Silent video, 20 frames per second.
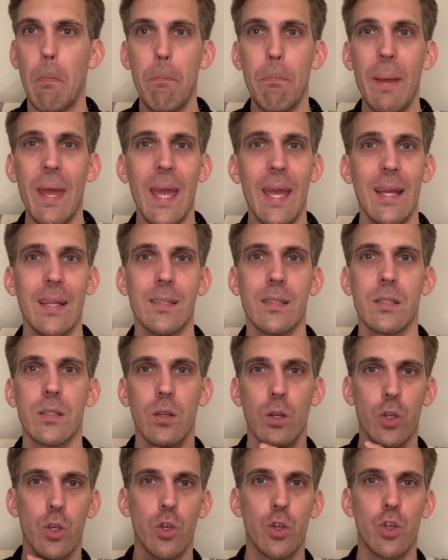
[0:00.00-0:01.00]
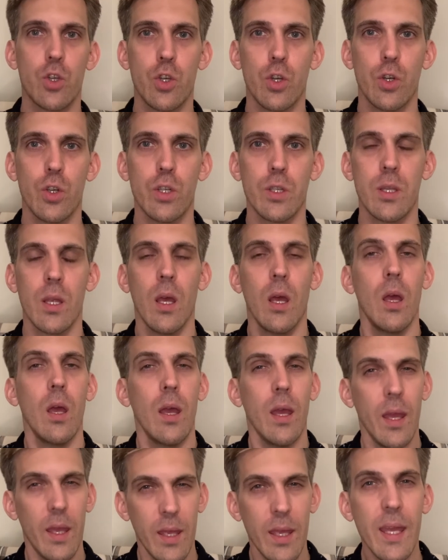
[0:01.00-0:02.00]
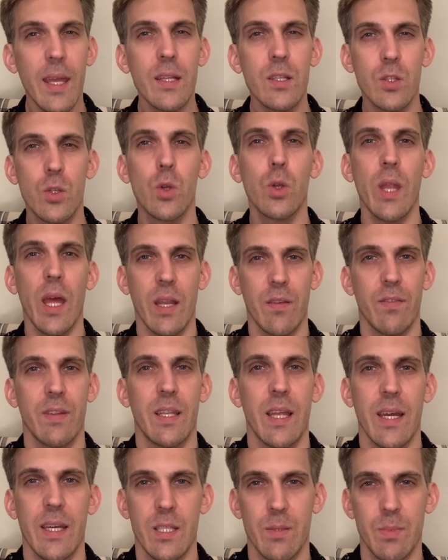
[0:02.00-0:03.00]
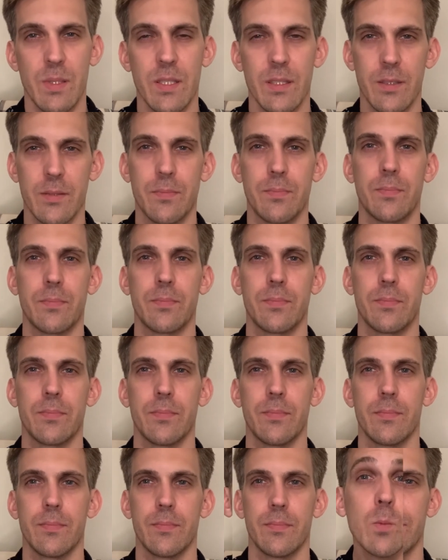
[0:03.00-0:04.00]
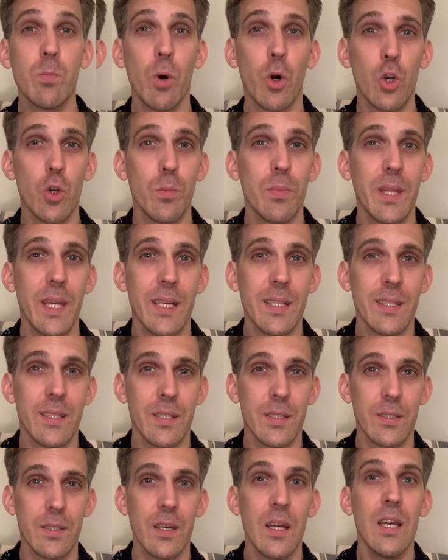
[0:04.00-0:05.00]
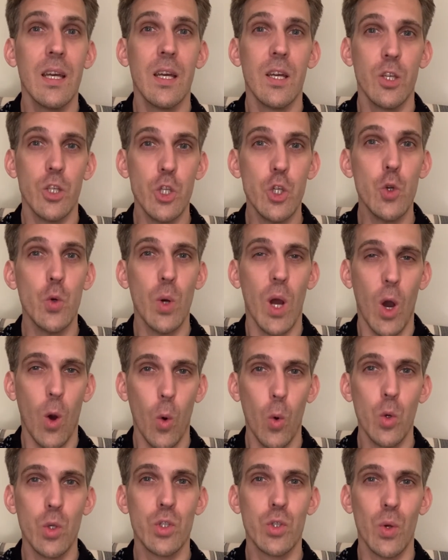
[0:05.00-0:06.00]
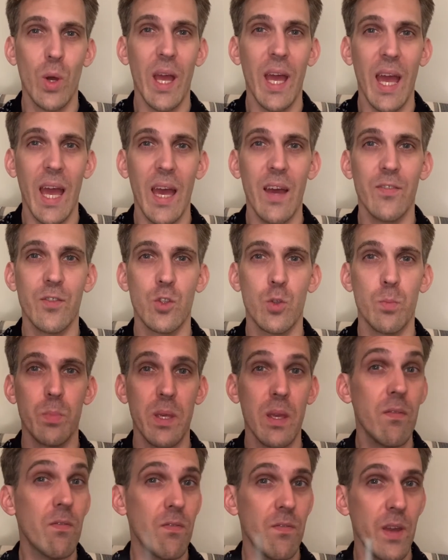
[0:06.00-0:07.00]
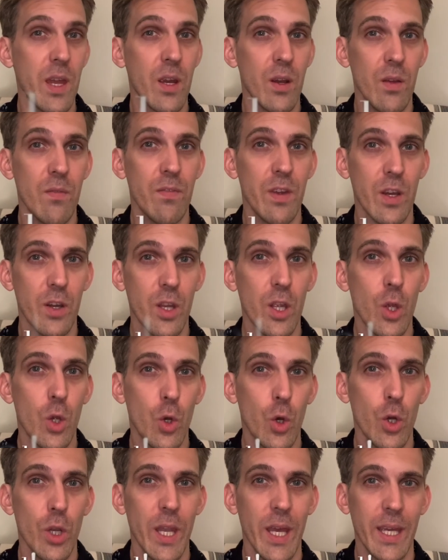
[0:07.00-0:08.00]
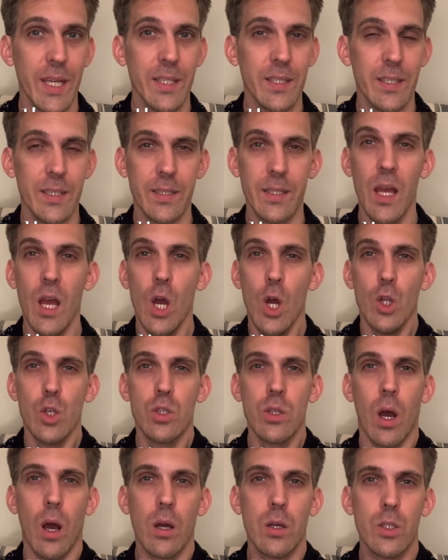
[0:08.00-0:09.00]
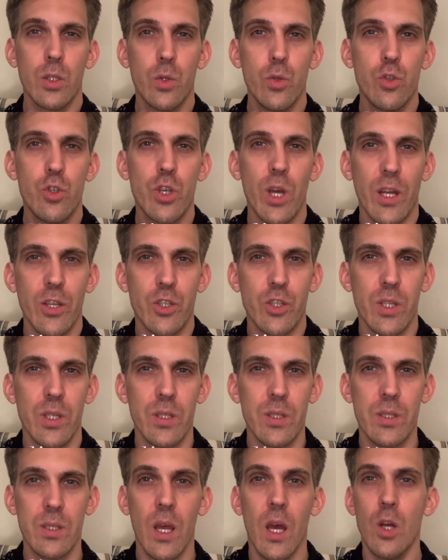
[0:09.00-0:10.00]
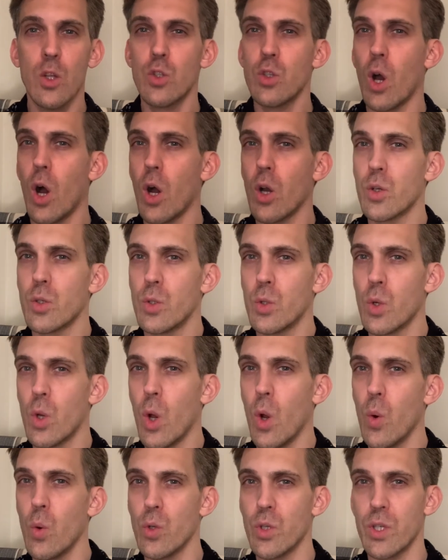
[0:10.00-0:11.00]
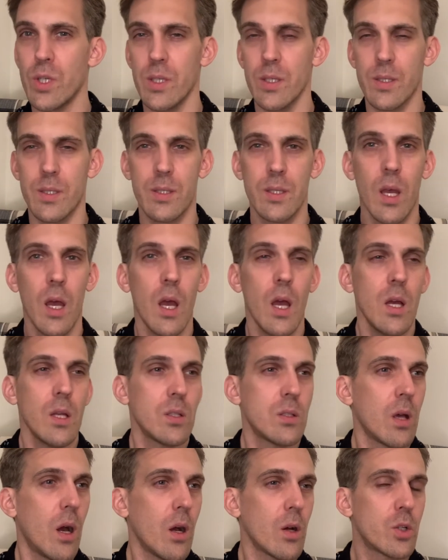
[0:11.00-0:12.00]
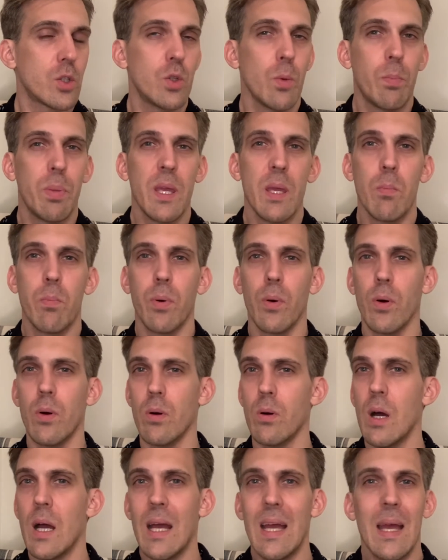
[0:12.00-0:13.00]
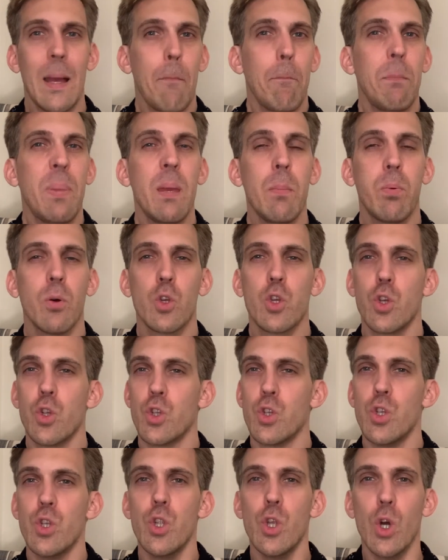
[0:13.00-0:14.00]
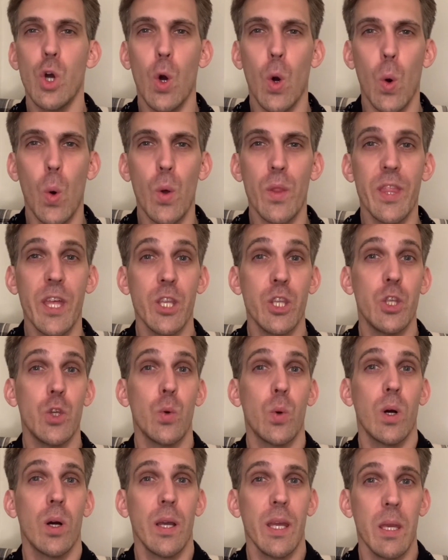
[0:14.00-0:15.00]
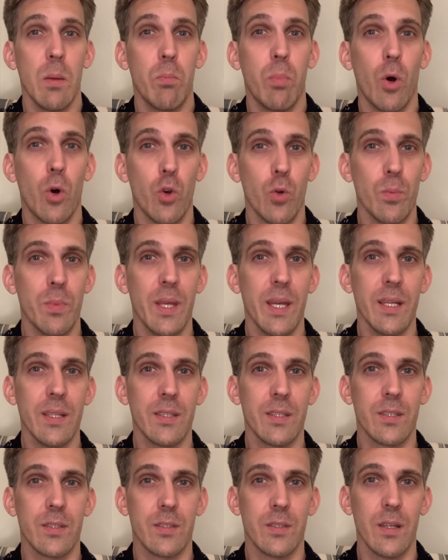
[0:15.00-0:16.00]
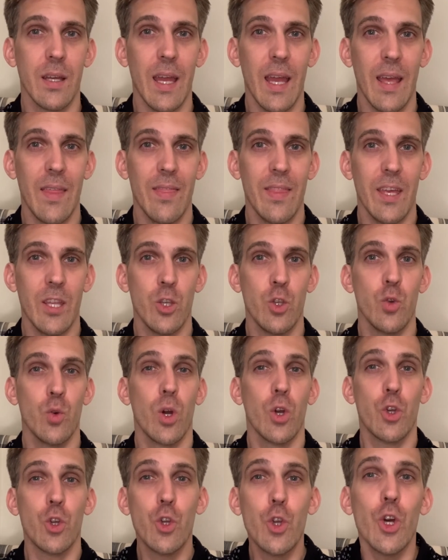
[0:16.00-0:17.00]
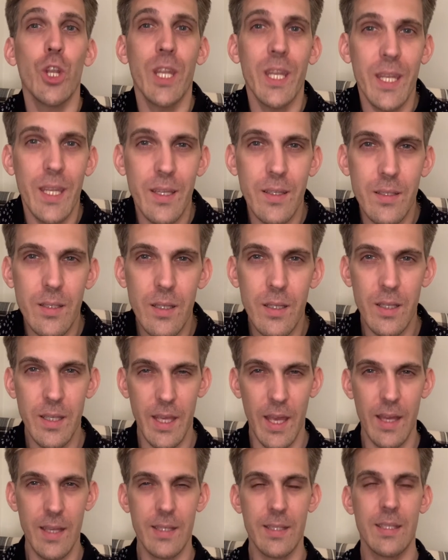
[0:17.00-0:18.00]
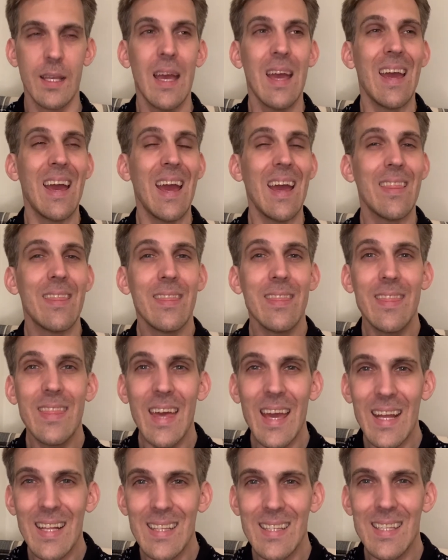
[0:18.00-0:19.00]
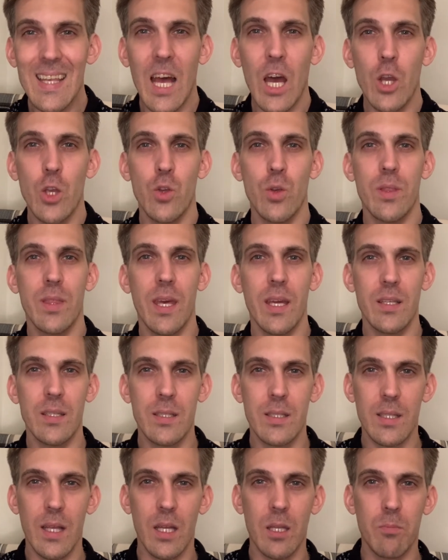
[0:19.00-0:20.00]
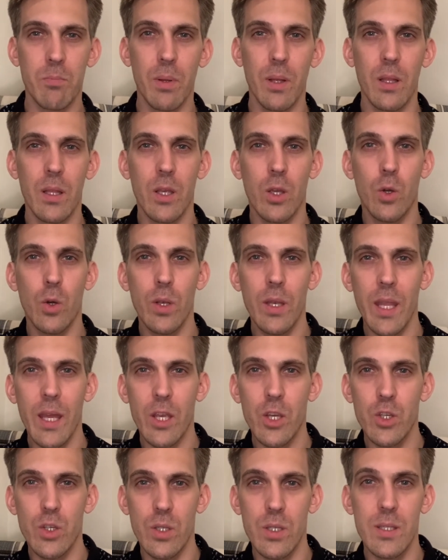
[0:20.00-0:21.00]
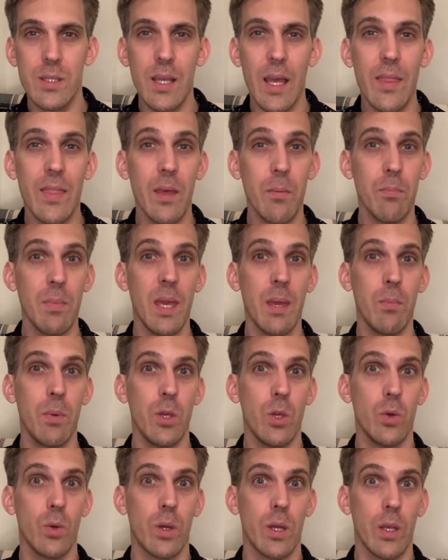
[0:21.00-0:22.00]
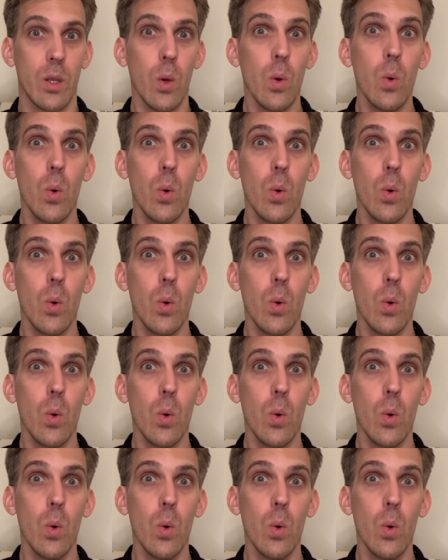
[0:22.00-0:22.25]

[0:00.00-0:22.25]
pants, on your shirt. It's good advertisement. As a ballroom dancer, you also have to be very connected. Talk to judges, talk to coaches, talk to people. People should know that you are a ballroom dancer and that you are good at it, yes? And that's how you then start building connections, and then maybe you can,